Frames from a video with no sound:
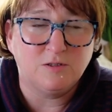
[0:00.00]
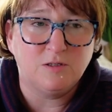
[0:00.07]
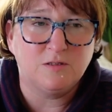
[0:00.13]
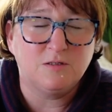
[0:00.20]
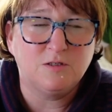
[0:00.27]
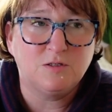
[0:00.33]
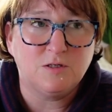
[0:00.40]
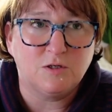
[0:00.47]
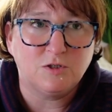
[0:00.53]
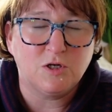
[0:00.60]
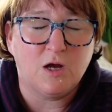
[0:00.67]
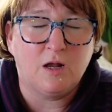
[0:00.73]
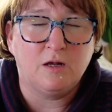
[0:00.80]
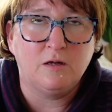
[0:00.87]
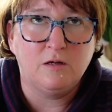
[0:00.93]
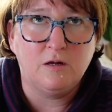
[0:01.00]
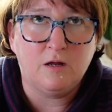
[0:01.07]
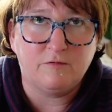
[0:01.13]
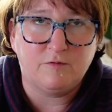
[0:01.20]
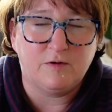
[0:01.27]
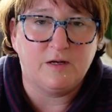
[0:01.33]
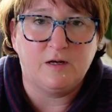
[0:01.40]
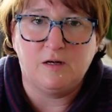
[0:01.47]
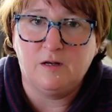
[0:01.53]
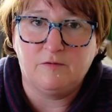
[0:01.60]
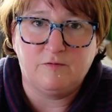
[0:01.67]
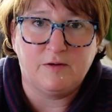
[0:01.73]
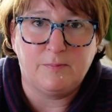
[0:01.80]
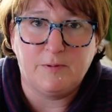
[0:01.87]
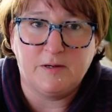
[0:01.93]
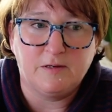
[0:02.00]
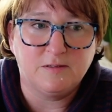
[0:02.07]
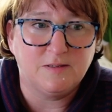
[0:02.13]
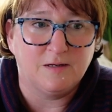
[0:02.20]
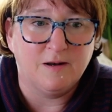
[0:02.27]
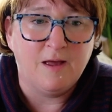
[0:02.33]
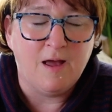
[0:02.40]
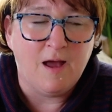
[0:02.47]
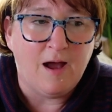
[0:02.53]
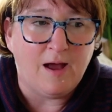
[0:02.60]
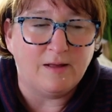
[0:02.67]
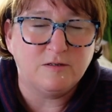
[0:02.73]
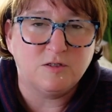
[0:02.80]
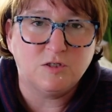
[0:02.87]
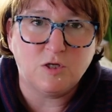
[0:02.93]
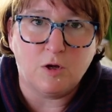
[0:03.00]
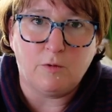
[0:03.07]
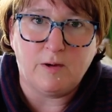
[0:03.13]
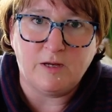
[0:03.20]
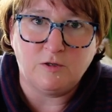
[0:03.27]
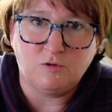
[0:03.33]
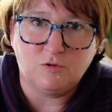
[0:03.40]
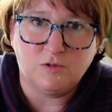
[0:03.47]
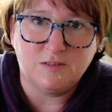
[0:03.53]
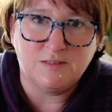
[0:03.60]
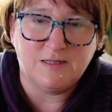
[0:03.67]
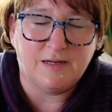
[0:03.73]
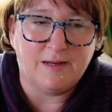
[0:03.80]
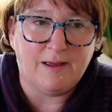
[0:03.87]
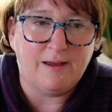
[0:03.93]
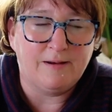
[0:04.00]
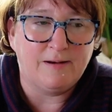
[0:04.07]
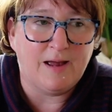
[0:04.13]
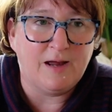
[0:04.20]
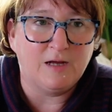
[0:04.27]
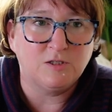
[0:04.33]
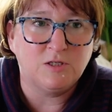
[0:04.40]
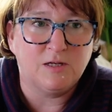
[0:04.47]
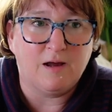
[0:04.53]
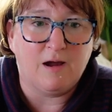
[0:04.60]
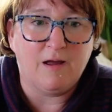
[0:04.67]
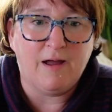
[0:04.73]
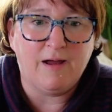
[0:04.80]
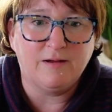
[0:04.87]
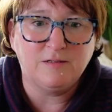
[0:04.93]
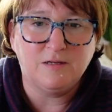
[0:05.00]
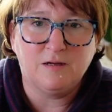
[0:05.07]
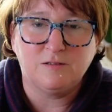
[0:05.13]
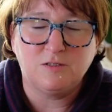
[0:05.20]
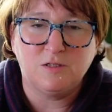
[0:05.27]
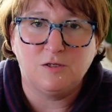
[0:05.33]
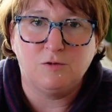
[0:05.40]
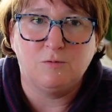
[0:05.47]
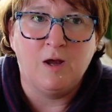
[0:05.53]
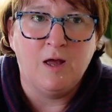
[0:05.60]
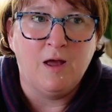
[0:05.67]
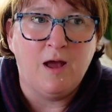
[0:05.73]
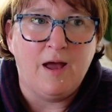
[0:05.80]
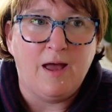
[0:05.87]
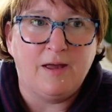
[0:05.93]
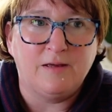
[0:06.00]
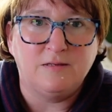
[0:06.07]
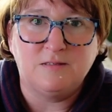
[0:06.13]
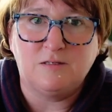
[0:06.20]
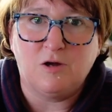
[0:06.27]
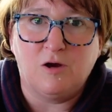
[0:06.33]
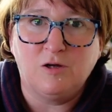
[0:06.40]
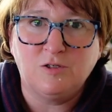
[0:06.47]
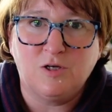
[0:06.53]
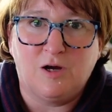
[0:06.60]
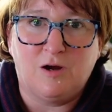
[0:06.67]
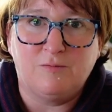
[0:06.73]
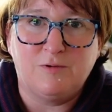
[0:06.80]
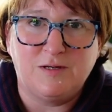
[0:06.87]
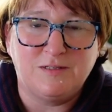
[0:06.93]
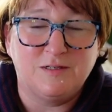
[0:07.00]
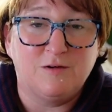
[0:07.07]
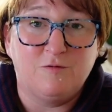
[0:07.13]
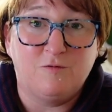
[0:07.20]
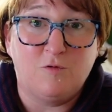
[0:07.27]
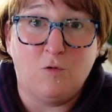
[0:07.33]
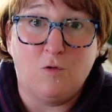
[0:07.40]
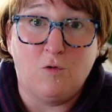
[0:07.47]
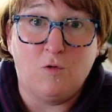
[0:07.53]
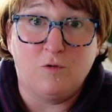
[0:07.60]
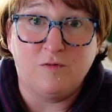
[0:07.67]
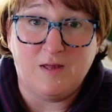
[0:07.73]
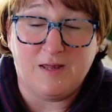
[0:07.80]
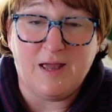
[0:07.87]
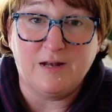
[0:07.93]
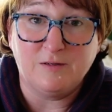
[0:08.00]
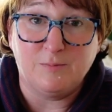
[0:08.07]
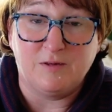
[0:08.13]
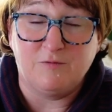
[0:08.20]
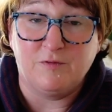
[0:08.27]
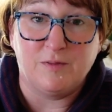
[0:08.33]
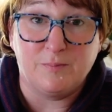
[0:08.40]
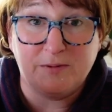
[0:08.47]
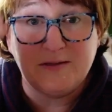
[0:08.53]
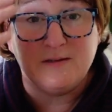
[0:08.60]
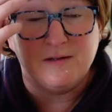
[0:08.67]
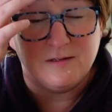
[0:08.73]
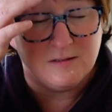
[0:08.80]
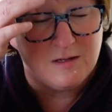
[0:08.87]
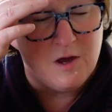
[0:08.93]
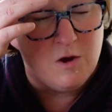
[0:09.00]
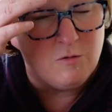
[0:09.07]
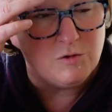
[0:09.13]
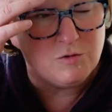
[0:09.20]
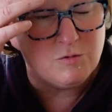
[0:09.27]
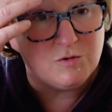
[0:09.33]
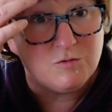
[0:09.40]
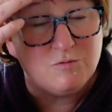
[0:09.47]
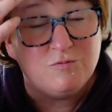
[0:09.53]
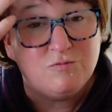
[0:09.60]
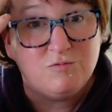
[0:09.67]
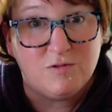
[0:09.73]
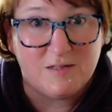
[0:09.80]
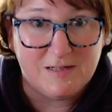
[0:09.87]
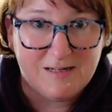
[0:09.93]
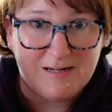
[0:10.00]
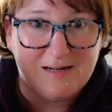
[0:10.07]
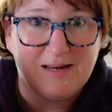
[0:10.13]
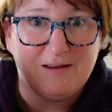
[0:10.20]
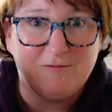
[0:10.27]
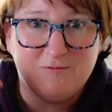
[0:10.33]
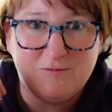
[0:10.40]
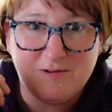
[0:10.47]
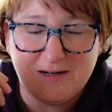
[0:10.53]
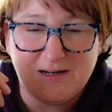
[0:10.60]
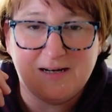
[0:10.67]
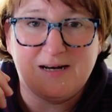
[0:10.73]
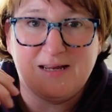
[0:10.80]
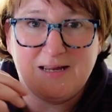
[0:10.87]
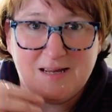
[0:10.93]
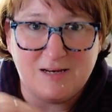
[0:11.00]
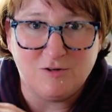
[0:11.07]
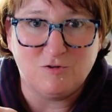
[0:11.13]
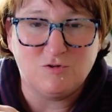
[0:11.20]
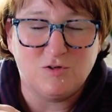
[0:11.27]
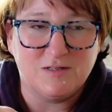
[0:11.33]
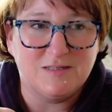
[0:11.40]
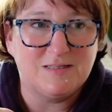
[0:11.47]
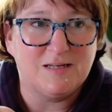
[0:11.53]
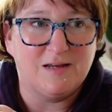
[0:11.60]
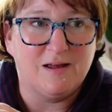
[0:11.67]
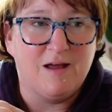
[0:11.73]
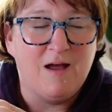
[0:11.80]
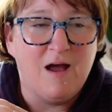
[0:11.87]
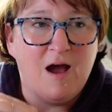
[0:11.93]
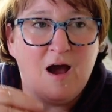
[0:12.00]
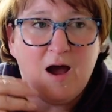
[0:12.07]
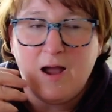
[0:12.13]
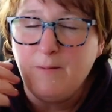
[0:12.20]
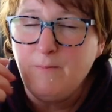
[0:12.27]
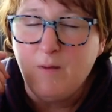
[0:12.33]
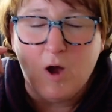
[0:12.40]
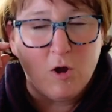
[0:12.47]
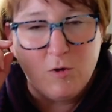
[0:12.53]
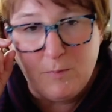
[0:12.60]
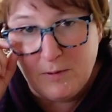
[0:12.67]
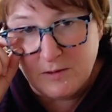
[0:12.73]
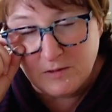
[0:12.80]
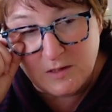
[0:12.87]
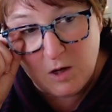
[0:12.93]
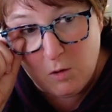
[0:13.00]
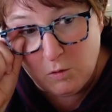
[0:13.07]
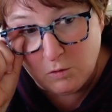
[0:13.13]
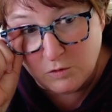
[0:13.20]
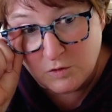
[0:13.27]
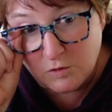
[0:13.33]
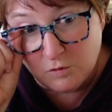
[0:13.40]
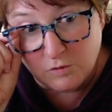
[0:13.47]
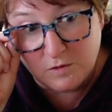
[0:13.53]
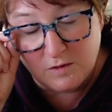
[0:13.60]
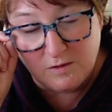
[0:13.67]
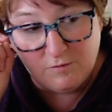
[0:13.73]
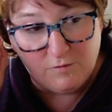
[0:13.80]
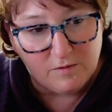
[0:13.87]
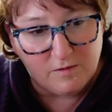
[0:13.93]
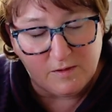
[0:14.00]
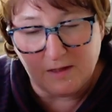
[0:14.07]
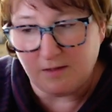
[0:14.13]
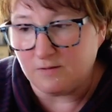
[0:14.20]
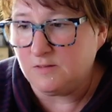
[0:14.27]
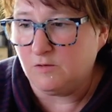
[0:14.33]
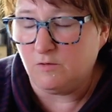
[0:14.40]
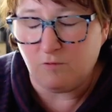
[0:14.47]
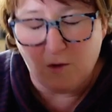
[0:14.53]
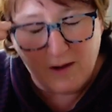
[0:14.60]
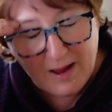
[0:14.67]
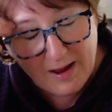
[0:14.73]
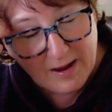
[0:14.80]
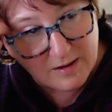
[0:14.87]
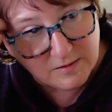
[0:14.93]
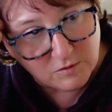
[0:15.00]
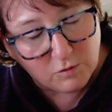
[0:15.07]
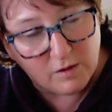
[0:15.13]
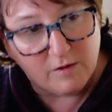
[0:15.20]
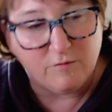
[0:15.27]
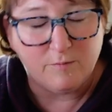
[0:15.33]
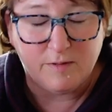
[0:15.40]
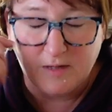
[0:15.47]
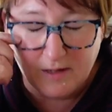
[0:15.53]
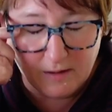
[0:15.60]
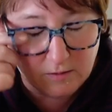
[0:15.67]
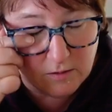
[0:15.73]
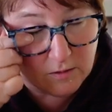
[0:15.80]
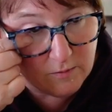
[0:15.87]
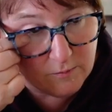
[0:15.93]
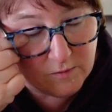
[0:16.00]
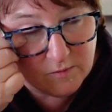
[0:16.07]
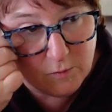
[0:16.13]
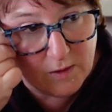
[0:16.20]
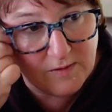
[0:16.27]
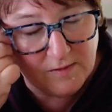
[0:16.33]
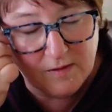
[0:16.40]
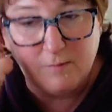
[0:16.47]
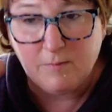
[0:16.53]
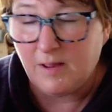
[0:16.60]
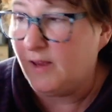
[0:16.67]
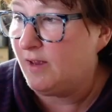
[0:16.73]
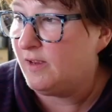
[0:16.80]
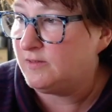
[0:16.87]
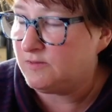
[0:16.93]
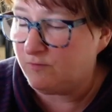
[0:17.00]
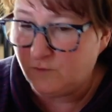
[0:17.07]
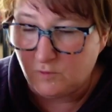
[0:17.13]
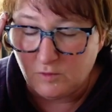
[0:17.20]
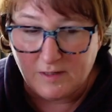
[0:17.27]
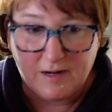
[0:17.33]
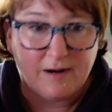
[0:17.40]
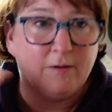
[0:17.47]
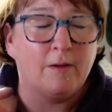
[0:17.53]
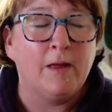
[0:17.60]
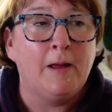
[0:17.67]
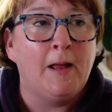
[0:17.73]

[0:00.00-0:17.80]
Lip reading: She is such a lovely, lovely person and so interesting. And actually I had her do a star chart reading for the Academy for the business, which was really, really interesting. I'm open to all sorts of different things. I've got hairs all over me now, look, I'm sweating, my hairs are falling out.